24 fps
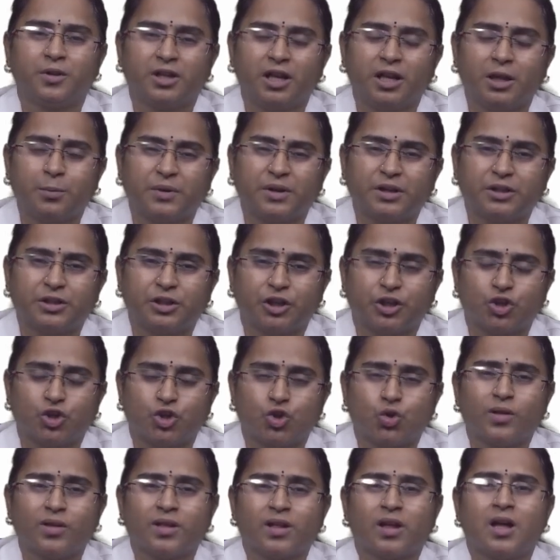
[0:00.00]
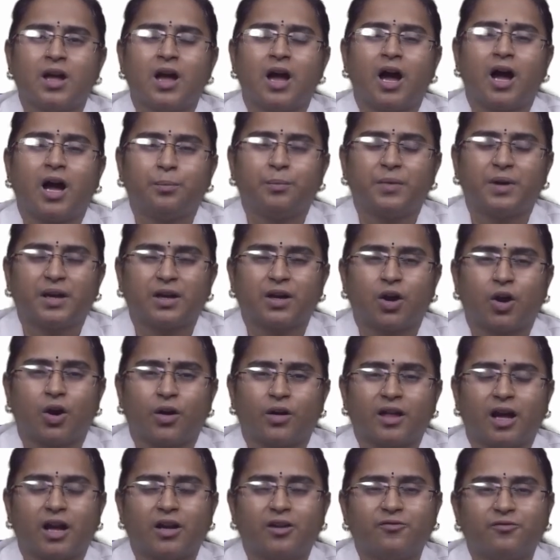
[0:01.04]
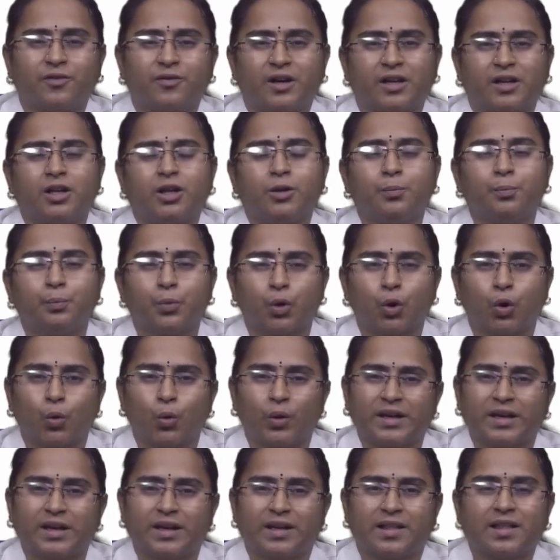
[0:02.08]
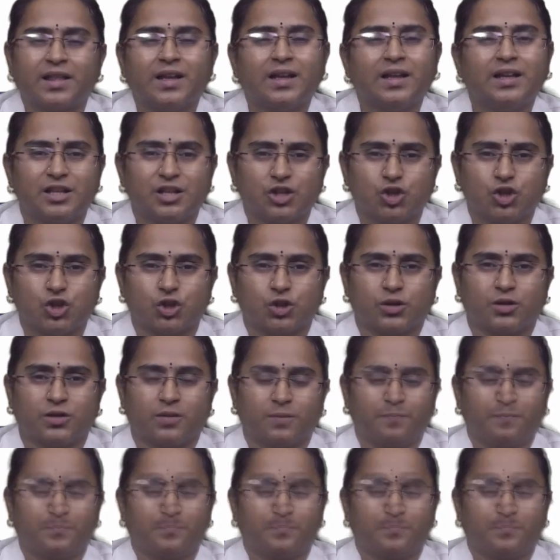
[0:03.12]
deeper tissues and may cause and further provocates a lesion.